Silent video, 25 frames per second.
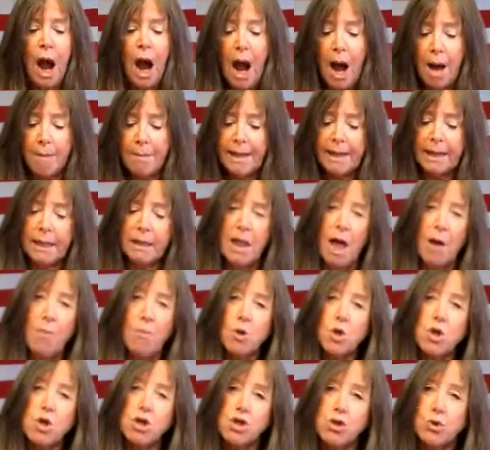and a lot
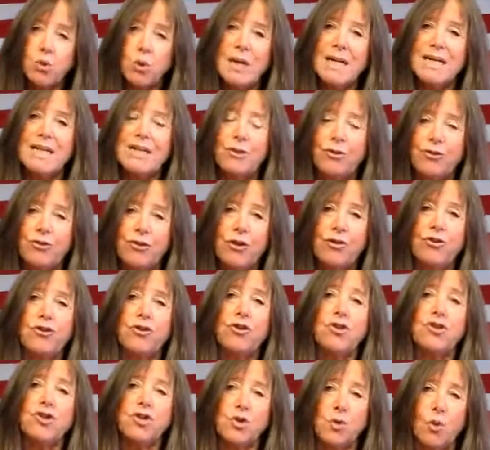more
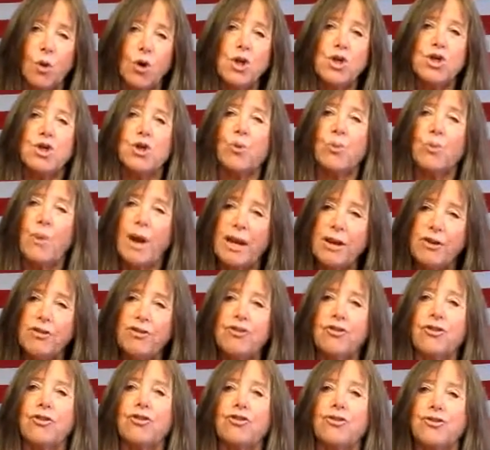short-distance,
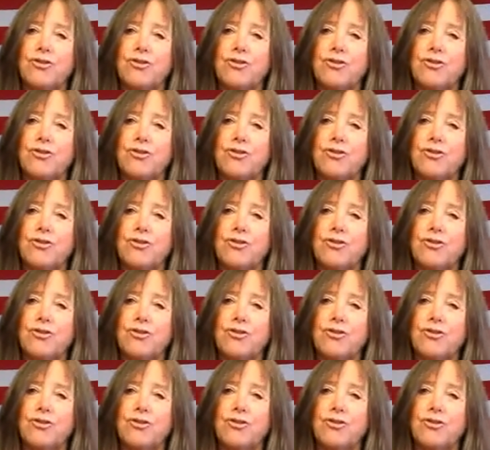short-duration